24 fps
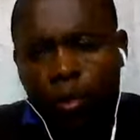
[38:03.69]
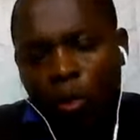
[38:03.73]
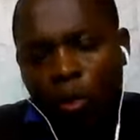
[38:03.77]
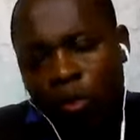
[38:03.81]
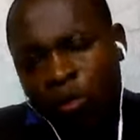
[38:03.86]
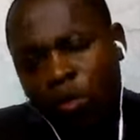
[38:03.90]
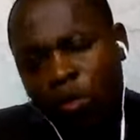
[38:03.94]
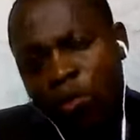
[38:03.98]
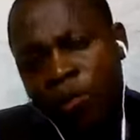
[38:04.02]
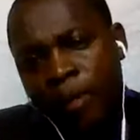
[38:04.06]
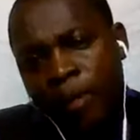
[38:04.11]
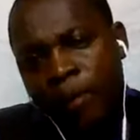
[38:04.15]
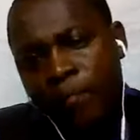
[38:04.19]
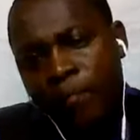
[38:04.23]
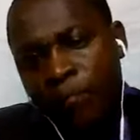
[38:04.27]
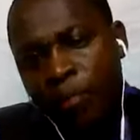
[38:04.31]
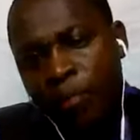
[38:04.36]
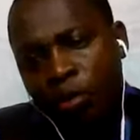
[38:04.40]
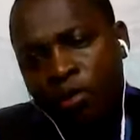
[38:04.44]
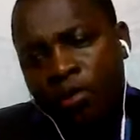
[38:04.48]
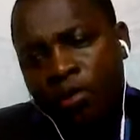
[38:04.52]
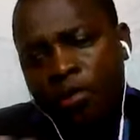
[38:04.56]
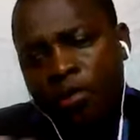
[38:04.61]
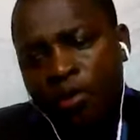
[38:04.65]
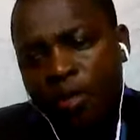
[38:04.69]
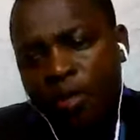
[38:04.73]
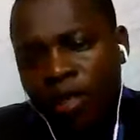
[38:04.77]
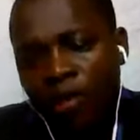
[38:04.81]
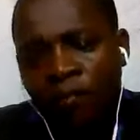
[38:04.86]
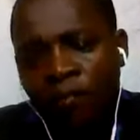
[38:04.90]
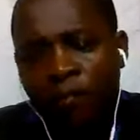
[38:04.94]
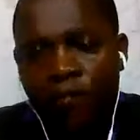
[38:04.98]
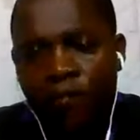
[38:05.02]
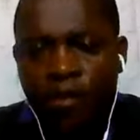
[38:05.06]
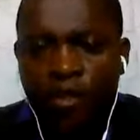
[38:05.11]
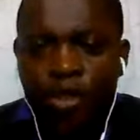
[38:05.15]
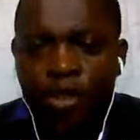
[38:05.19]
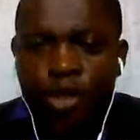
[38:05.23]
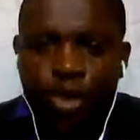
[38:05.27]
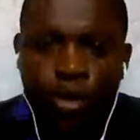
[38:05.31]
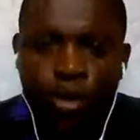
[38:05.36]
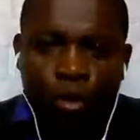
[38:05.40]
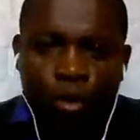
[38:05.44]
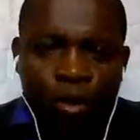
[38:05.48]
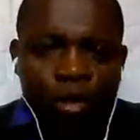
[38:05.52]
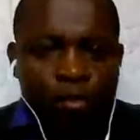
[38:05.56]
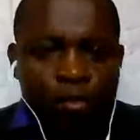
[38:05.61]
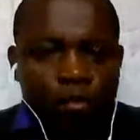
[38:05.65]
What will my boss think of
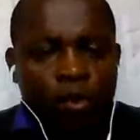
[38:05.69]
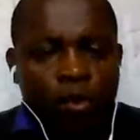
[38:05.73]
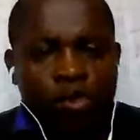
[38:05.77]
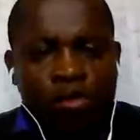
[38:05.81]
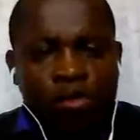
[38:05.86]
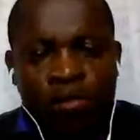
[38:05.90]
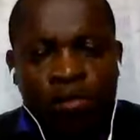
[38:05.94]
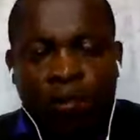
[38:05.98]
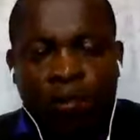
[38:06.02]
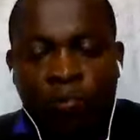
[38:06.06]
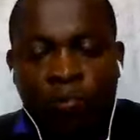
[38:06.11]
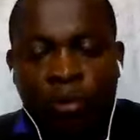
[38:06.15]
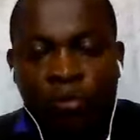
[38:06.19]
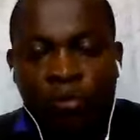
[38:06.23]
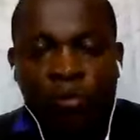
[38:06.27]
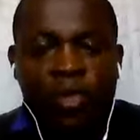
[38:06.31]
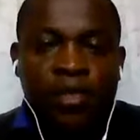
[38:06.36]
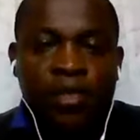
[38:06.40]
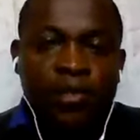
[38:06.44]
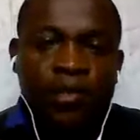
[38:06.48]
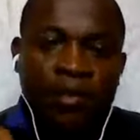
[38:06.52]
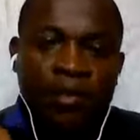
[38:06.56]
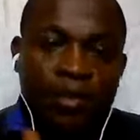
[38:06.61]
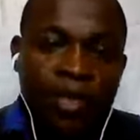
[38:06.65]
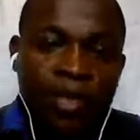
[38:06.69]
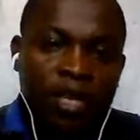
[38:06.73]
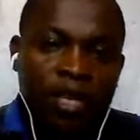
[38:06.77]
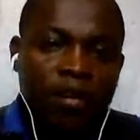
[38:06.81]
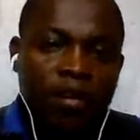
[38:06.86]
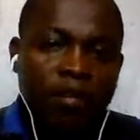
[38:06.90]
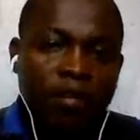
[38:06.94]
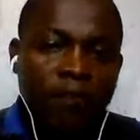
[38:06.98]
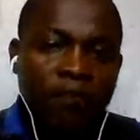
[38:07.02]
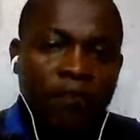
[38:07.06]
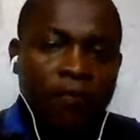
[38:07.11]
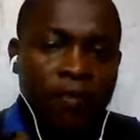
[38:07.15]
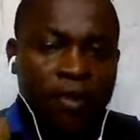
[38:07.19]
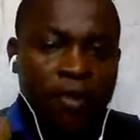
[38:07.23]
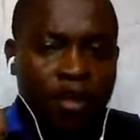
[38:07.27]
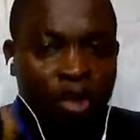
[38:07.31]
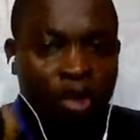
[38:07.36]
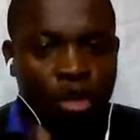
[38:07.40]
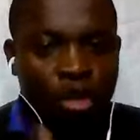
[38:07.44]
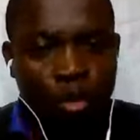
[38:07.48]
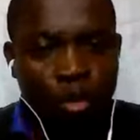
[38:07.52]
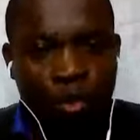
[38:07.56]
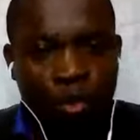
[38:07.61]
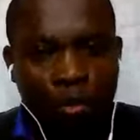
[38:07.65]
this choice? What will my parents think of
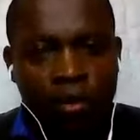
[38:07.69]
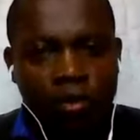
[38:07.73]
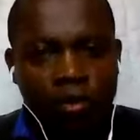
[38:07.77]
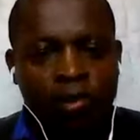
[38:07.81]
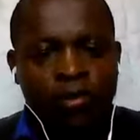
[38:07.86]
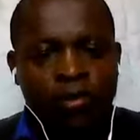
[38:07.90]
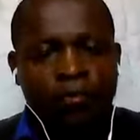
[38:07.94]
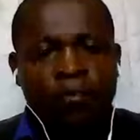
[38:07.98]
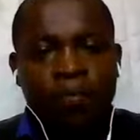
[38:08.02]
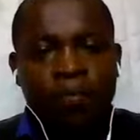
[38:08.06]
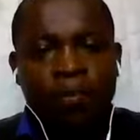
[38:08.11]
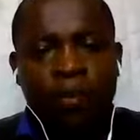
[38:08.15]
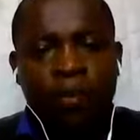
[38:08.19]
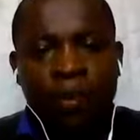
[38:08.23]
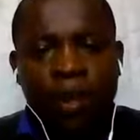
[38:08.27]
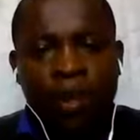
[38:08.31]
this choice?